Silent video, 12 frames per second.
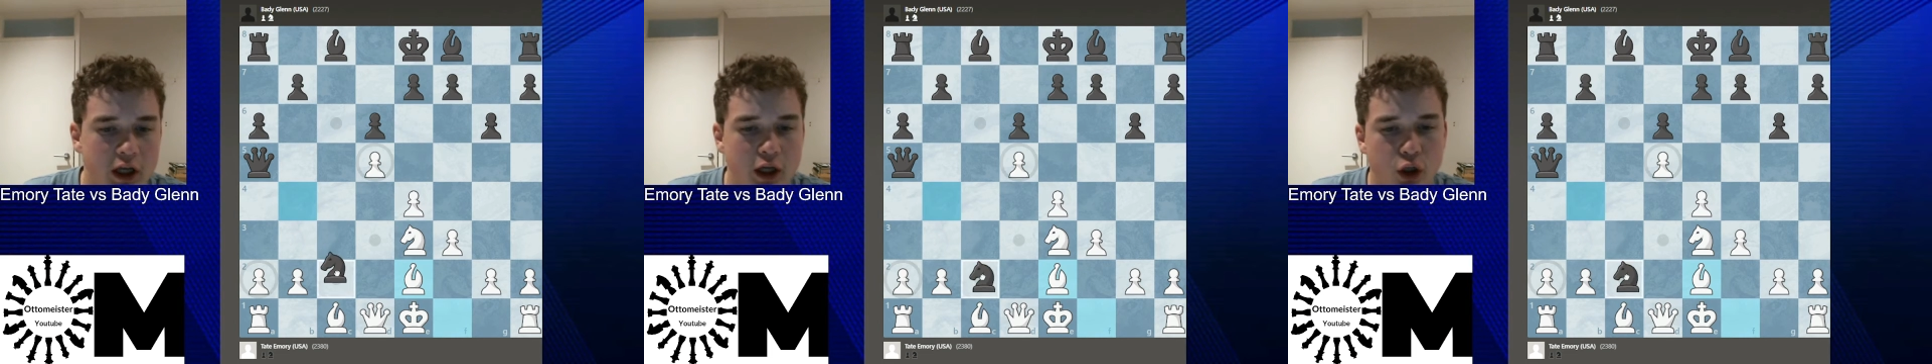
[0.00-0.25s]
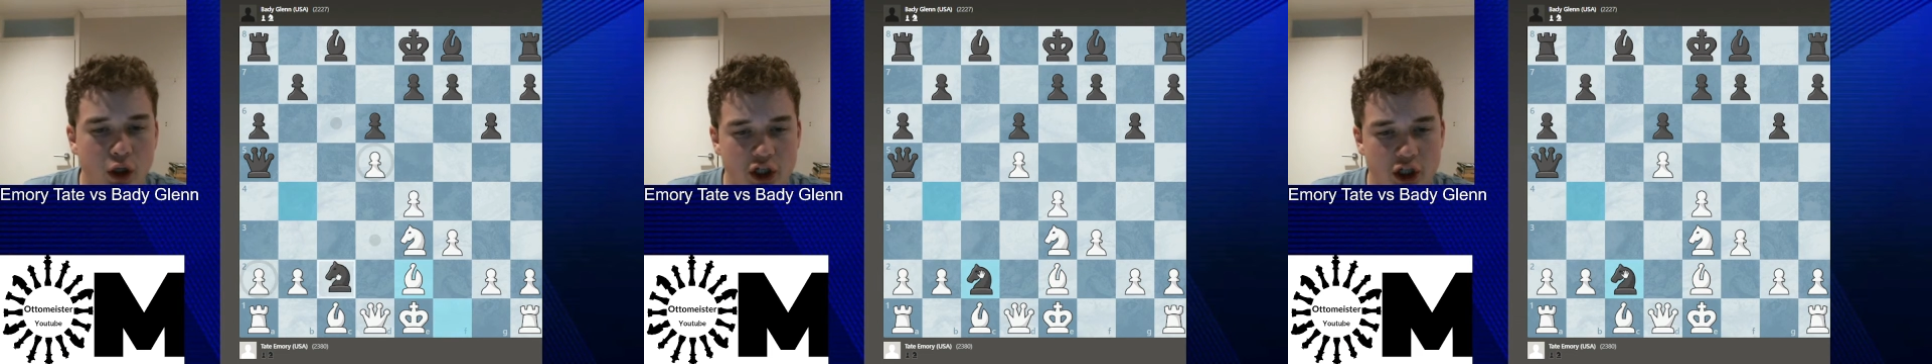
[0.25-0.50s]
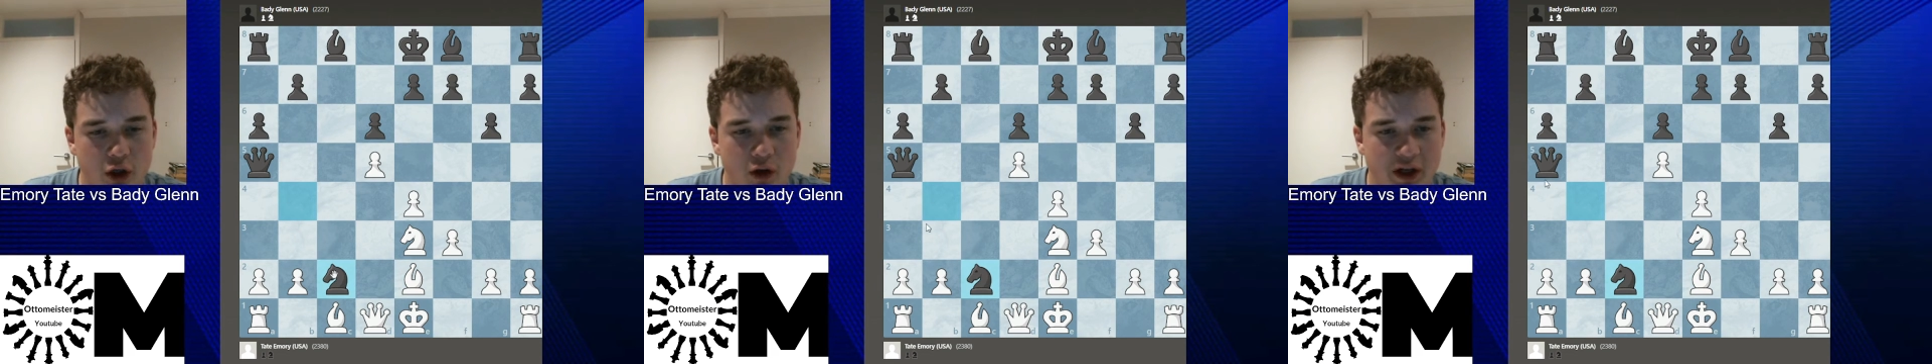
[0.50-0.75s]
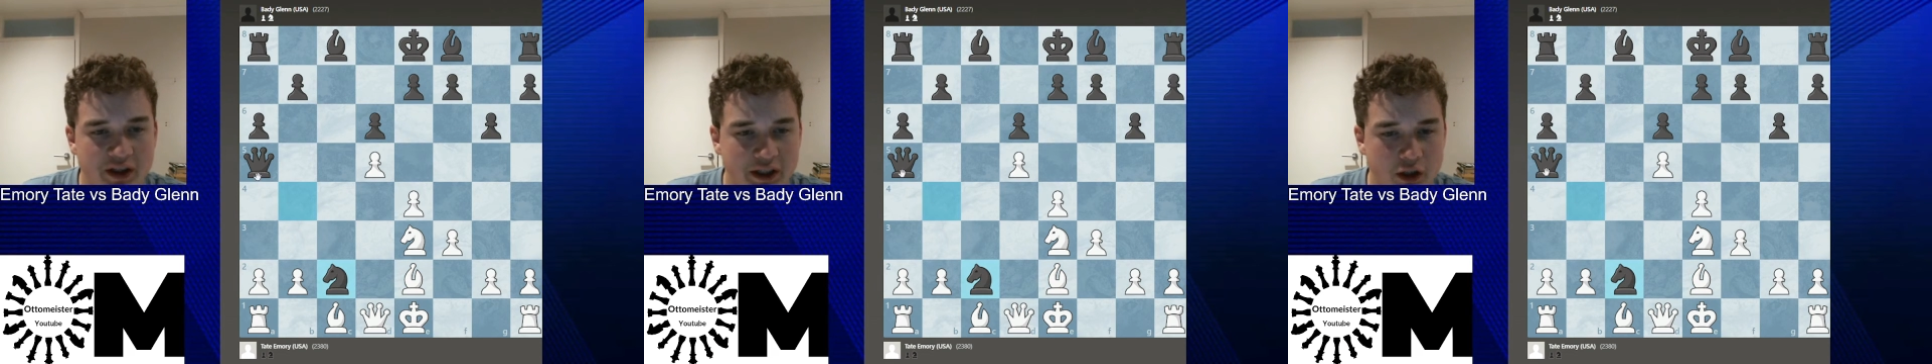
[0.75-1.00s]
you can actually go
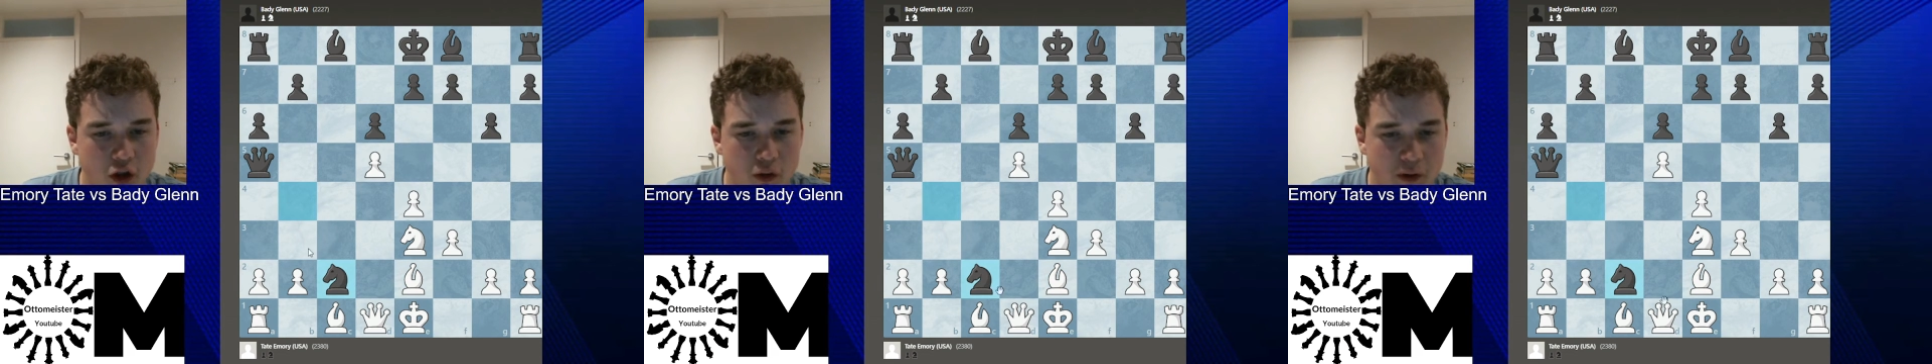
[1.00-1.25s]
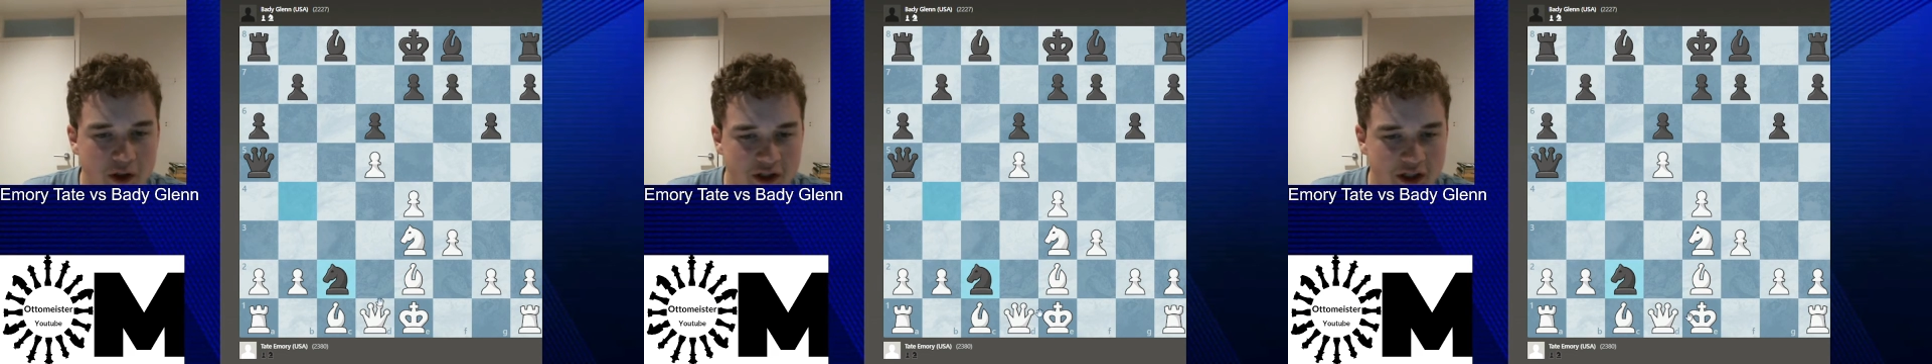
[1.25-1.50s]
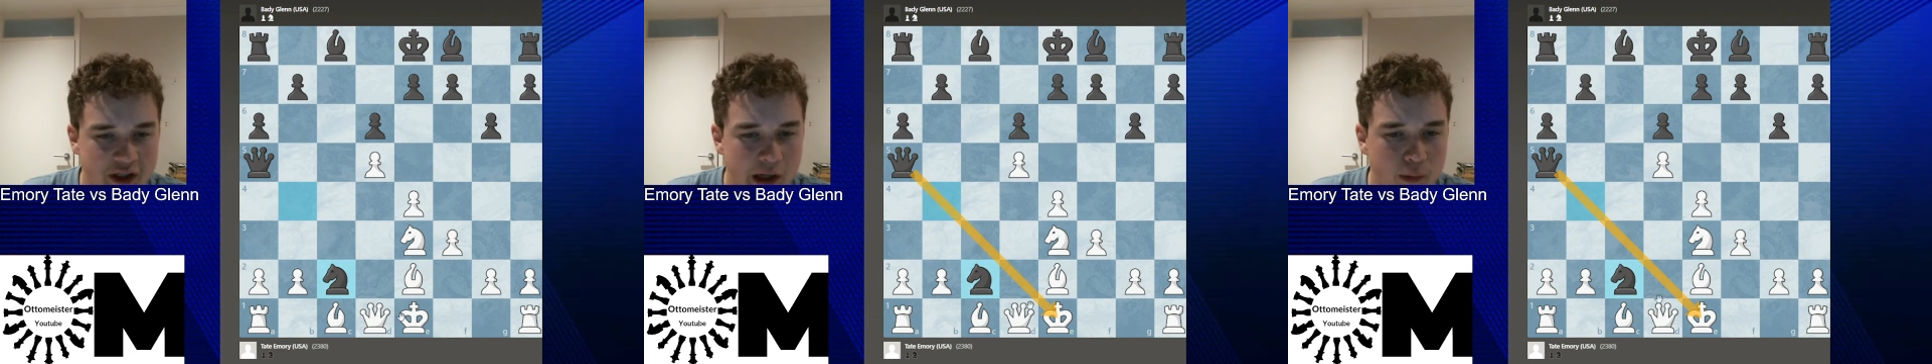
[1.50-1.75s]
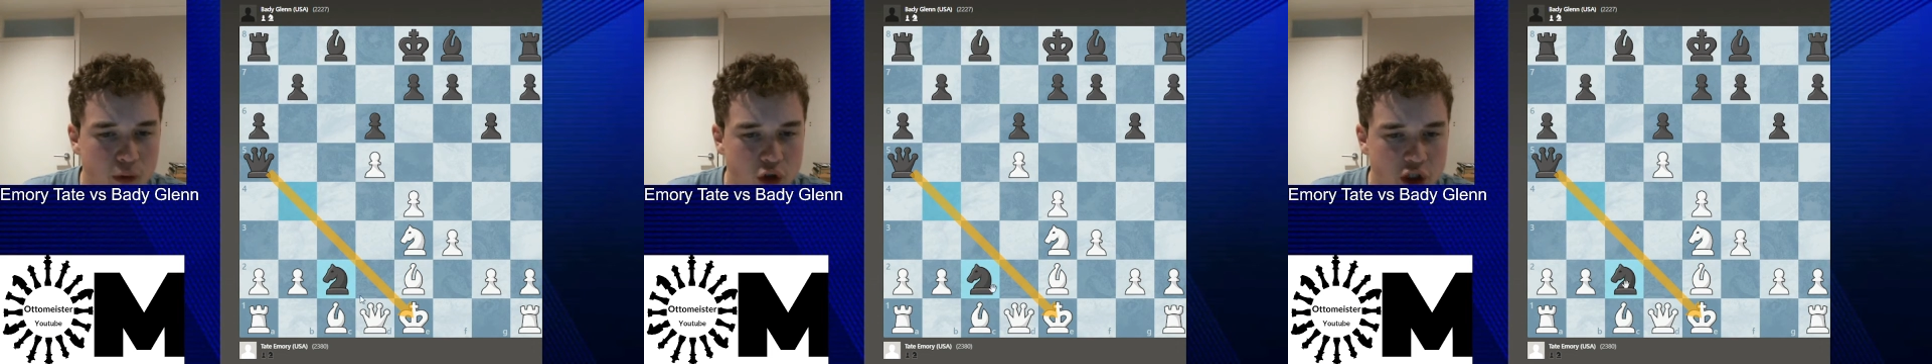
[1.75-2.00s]
knight c2 because there's
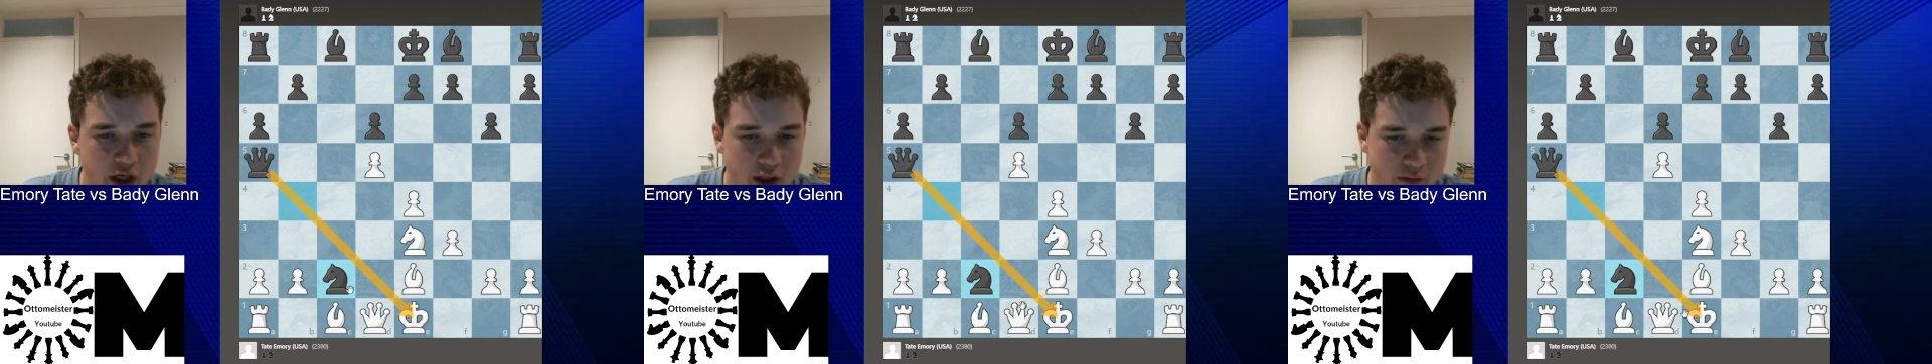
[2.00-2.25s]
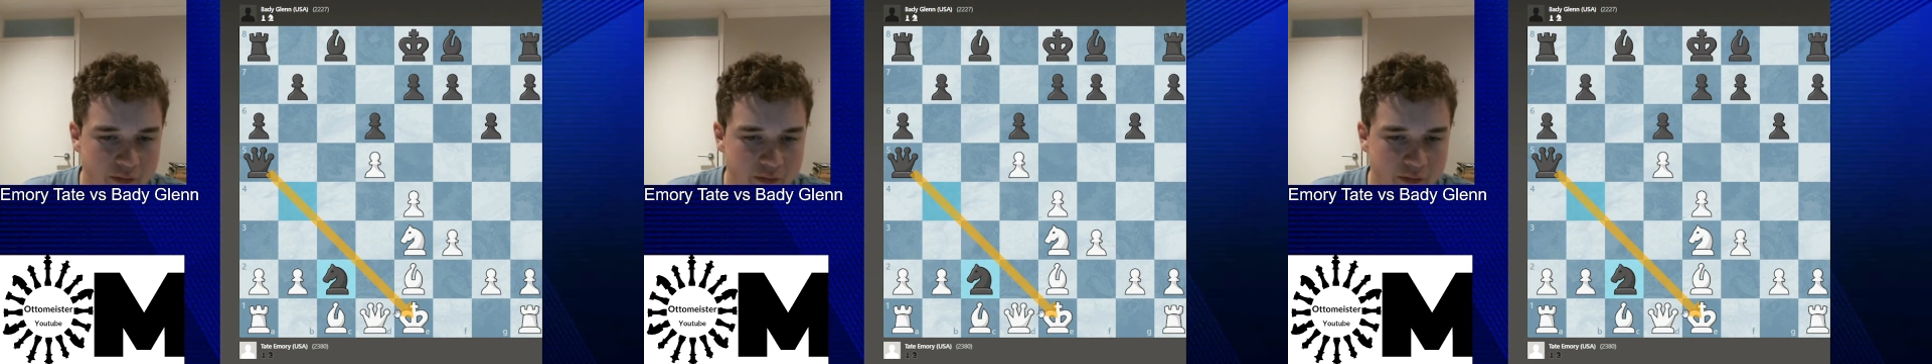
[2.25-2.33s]
double check.